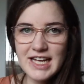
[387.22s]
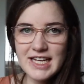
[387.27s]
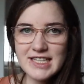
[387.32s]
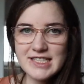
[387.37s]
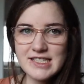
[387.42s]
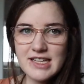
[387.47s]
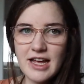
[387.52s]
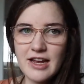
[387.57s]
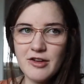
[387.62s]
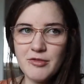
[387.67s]

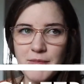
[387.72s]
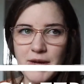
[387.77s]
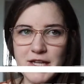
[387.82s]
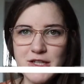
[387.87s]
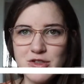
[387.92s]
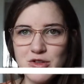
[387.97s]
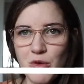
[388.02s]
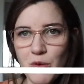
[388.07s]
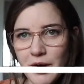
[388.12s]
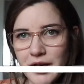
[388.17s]
is kind of my
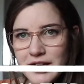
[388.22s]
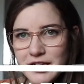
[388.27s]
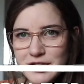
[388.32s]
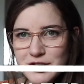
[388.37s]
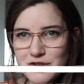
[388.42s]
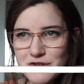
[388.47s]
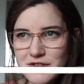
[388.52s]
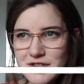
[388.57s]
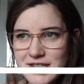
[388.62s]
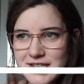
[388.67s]

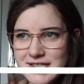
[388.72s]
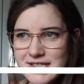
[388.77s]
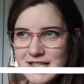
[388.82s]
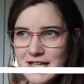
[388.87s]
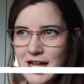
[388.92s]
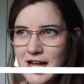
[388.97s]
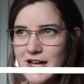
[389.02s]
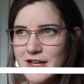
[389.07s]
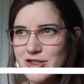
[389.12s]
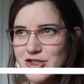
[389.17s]
toiletries
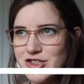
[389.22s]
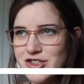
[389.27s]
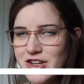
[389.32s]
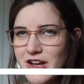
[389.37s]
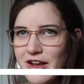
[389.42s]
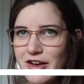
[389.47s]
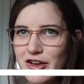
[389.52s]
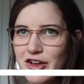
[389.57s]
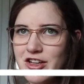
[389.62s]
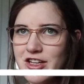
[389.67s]
slash,
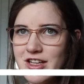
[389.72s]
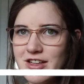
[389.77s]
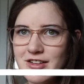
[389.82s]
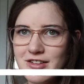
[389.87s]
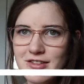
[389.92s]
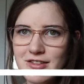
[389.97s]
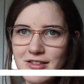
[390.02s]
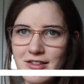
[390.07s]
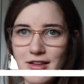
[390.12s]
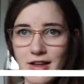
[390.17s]
I call it
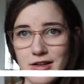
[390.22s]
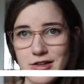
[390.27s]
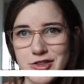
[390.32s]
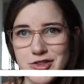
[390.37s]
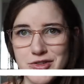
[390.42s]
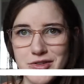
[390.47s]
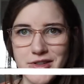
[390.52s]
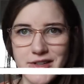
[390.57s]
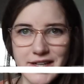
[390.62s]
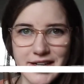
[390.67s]

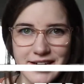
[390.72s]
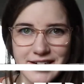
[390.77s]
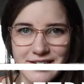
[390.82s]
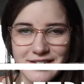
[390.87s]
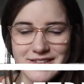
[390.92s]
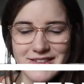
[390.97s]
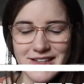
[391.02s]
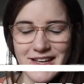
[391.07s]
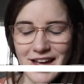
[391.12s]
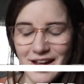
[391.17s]
luxury
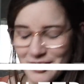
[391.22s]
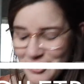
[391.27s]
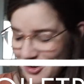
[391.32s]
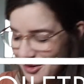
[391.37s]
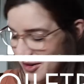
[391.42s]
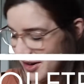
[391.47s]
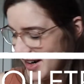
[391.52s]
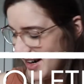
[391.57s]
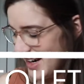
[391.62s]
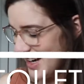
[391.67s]

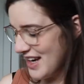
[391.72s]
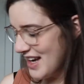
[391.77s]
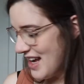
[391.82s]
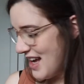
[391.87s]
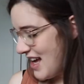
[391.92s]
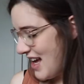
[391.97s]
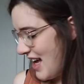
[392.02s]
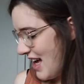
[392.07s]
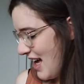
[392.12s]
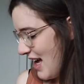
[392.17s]
category.
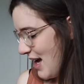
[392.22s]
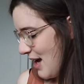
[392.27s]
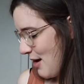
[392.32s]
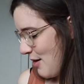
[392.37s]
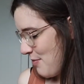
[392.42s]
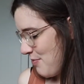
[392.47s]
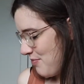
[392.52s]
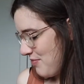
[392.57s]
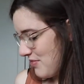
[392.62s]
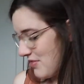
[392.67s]

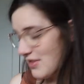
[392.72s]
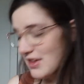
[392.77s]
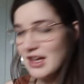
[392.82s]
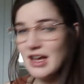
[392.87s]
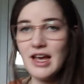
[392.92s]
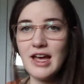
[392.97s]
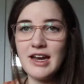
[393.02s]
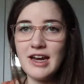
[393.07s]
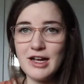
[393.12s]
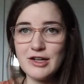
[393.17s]
And
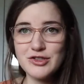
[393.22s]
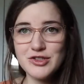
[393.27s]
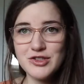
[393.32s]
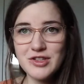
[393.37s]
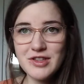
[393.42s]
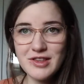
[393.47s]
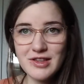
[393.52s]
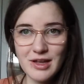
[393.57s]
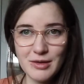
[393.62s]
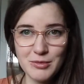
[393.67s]

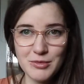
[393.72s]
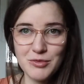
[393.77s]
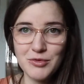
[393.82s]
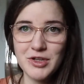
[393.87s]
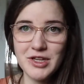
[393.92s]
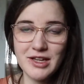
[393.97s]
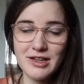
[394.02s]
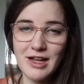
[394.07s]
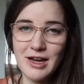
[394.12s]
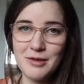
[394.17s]
actually I'm
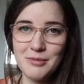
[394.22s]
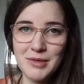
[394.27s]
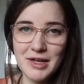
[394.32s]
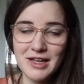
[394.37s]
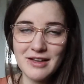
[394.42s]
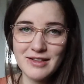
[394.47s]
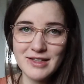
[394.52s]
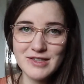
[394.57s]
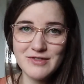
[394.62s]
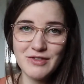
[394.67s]
really glad I'm
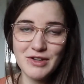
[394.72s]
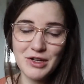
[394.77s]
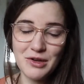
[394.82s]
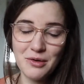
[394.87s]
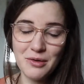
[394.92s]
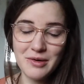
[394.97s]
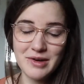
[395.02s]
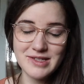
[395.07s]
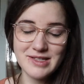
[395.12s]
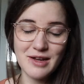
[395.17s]
making this
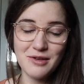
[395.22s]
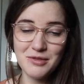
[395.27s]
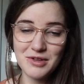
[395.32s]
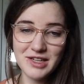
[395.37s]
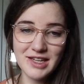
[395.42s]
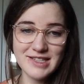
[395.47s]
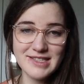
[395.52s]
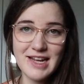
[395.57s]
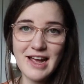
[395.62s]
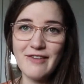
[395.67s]
video because I
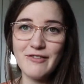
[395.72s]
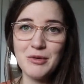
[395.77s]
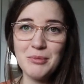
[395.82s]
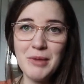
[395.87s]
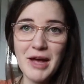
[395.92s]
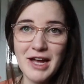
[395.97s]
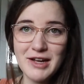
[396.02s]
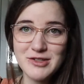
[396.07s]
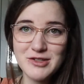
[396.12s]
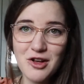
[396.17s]
realized I haven't
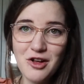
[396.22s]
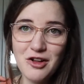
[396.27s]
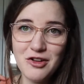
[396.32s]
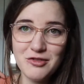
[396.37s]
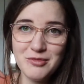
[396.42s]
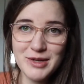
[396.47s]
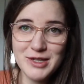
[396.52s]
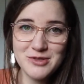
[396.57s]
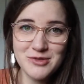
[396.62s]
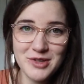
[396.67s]
packed all
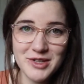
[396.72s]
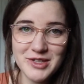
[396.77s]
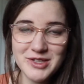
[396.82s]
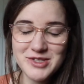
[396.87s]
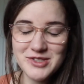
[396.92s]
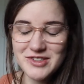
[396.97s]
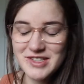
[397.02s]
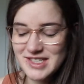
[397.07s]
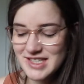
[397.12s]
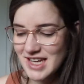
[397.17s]
of my
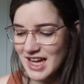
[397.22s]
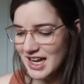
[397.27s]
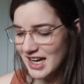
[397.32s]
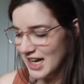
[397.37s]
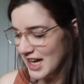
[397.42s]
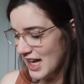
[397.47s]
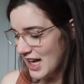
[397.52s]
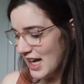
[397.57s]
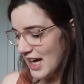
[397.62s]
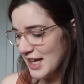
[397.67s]
toiletries yet.
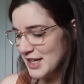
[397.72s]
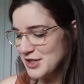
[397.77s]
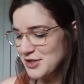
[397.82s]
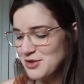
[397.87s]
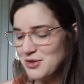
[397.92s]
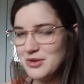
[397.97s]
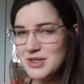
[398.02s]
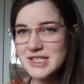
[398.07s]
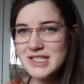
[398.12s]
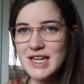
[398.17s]
I
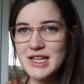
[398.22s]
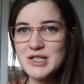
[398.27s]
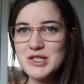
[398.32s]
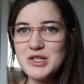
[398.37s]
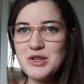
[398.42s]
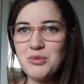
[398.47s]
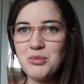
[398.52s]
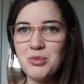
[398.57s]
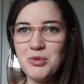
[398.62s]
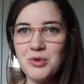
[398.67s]
do intend
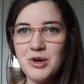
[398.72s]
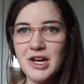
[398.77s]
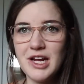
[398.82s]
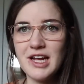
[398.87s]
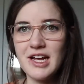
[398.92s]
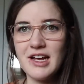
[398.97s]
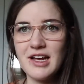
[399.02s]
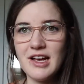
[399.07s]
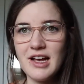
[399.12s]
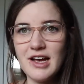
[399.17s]
to
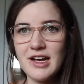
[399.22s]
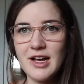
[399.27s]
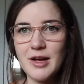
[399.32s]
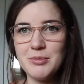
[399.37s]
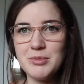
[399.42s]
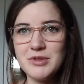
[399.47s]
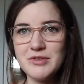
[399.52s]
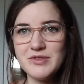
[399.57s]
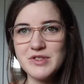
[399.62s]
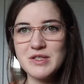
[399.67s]
bring a
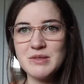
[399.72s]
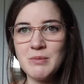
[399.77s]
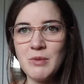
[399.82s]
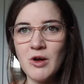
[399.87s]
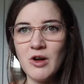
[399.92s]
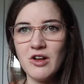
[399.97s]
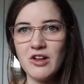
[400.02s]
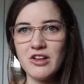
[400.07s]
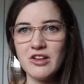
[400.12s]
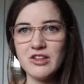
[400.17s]
couple of
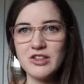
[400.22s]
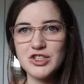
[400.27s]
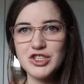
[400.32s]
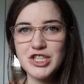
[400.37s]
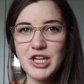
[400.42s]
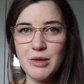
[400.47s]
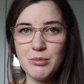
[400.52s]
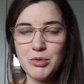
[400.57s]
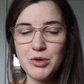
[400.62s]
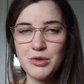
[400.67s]
small
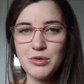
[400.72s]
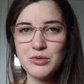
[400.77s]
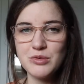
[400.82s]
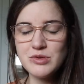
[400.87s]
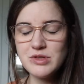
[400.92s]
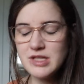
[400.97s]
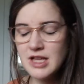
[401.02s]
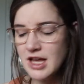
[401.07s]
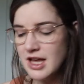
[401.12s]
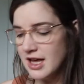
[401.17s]

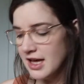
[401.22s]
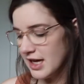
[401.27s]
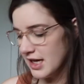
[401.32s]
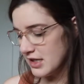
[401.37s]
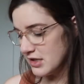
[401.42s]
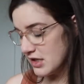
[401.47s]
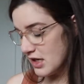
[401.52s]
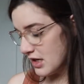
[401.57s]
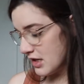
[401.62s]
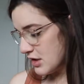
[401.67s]
shampoos
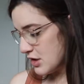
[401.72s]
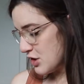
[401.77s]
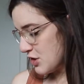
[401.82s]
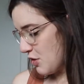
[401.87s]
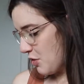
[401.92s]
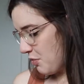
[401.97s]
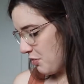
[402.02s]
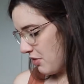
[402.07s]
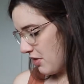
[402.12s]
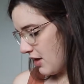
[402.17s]
and a
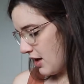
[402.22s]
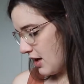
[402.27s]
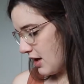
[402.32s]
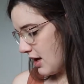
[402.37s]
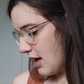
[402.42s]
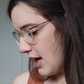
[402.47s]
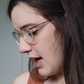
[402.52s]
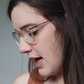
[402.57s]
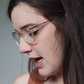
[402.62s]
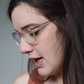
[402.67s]
soap
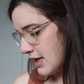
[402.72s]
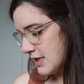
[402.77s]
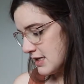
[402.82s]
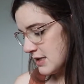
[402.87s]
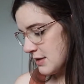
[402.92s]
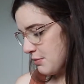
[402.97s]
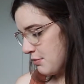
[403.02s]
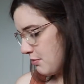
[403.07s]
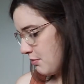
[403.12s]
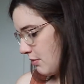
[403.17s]
thing
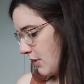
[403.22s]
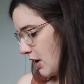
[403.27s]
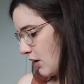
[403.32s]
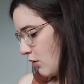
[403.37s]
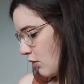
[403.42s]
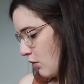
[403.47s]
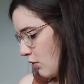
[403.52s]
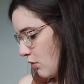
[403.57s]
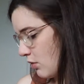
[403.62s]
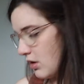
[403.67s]
and my
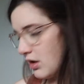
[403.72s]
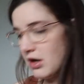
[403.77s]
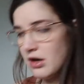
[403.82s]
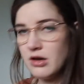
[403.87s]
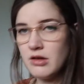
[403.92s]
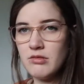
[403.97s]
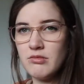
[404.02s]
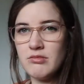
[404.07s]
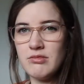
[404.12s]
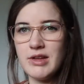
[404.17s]
own
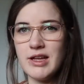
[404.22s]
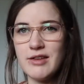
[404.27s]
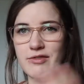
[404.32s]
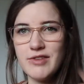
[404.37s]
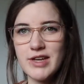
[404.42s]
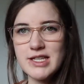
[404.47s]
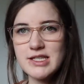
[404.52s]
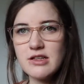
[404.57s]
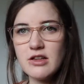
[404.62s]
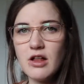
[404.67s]
like
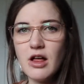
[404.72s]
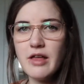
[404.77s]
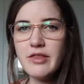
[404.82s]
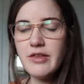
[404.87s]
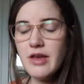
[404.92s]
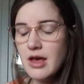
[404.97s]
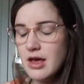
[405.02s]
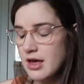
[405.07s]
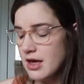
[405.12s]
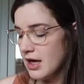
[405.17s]
face cloth.
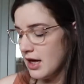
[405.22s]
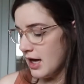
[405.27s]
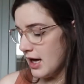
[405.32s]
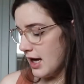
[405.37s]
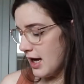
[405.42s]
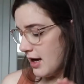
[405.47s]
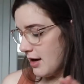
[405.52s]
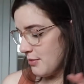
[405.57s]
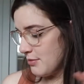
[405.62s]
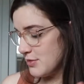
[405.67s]

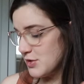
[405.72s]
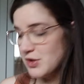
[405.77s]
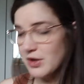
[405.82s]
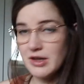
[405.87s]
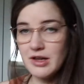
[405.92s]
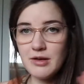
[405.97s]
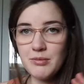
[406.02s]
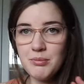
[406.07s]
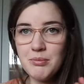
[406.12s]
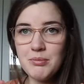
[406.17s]
So I'm
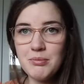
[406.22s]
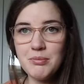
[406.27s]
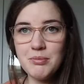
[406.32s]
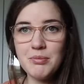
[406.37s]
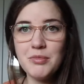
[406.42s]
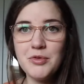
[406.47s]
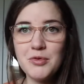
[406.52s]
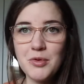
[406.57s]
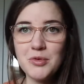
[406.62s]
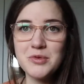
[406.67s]
gonna
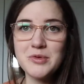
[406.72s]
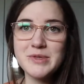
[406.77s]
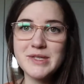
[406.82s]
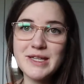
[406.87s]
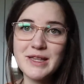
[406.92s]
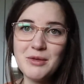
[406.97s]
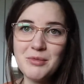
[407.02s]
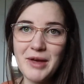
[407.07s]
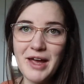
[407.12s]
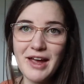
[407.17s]
throw those
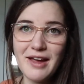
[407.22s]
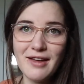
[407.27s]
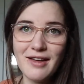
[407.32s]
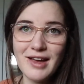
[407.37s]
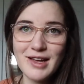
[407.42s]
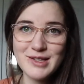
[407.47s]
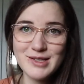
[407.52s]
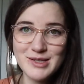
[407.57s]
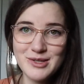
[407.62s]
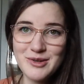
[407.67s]
in the bag
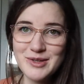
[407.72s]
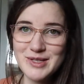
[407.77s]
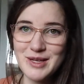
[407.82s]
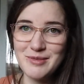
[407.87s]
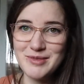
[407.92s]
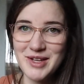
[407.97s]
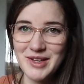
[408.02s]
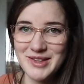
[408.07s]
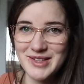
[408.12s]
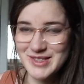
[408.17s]
as soon as
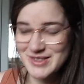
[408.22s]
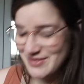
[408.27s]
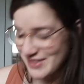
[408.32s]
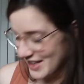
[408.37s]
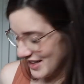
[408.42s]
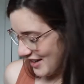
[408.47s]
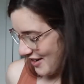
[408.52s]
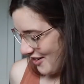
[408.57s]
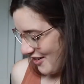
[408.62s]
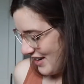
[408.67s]
I'm done this
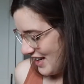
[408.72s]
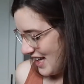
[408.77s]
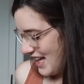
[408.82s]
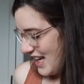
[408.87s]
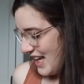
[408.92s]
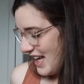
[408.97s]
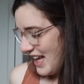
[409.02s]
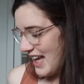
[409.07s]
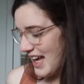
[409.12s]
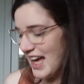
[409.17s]
video.
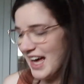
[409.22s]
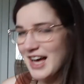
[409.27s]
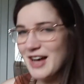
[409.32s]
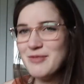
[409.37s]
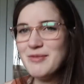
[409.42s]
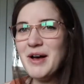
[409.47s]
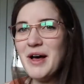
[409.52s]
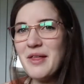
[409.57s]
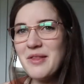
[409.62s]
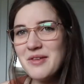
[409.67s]

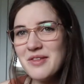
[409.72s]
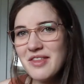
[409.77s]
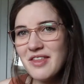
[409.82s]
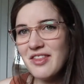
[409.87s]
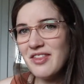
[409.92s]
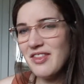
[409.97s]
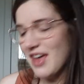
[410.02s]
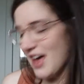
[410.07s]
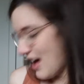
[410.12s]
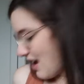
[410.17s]
Other
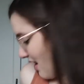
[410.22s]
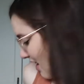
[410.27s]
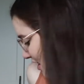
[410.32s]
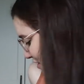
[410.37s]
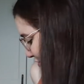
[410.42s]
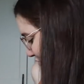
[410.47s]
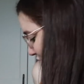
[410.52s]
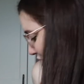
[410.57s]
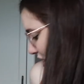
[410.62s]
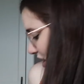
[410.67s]
than that,
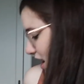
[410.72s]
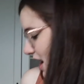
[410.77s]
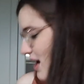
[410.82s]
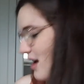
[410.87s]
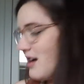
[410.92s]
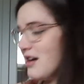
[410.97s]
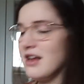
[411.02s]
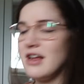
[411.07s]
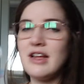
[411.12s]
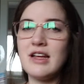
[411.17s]
I've
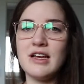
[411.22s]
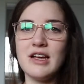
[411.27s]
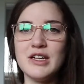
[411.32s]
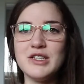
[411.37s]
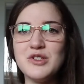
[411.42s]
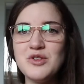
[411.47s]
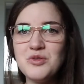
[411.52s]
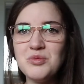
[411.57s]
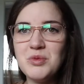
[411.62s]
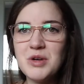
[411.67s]
got a
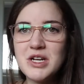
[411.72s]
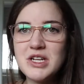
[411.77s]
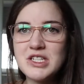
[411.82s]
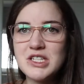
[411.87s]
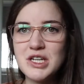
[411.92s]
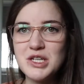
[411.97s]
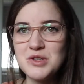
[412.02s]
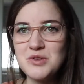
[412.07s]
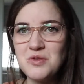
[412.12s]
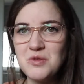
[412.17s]
toothbrush
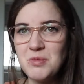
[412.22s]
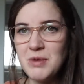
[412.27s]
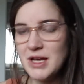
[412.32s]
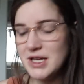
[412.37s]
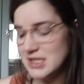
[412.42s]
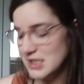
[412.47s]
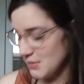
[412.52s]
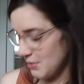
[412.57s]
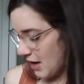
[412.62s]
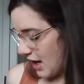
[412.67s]
and
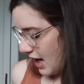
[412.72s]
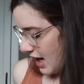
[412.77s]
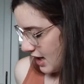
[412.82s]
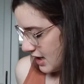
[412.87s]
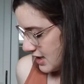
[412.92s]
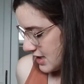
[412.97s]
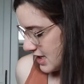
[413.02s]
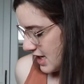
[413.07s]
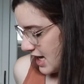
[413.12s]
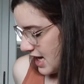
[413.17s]
toothpaste
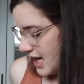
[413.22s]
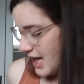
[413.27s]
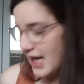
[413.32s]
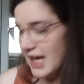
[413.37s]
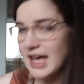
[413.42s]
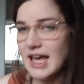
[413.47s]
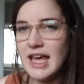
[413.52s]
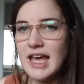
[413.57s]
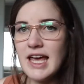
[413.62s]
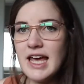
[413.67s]
packed.
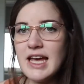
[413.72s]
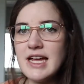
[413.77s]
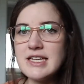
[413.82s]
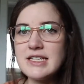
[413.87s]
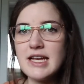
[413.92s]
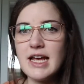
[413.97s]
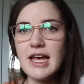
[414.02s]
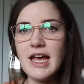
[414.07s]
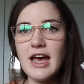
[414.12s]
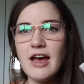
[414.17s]
And
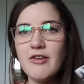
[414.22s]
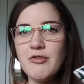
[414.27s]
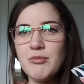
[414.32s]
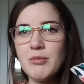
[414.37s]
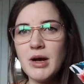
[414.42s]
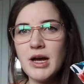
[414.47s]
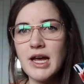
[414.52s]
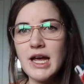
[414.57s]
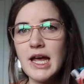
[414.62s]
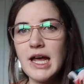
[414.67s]
I have
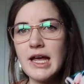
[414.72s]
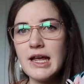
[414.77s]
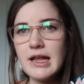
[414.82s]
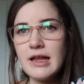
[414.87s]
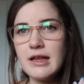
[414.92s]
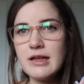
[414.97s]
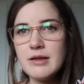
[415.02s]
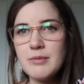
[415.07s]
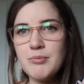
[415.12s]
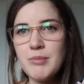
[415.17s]
my
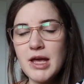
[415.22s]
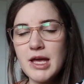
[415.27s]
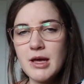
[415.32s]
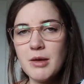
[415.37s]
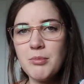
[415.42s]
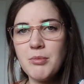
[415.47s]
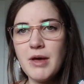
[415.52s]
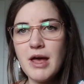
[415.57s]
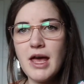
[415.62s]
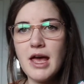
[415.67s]

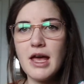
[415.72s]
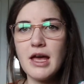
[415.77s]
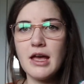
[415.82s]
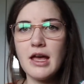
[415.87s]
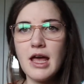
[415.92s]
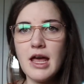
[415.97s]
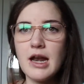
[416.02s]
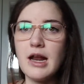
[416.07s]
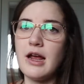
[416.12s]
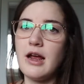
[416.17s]
makeup bag and a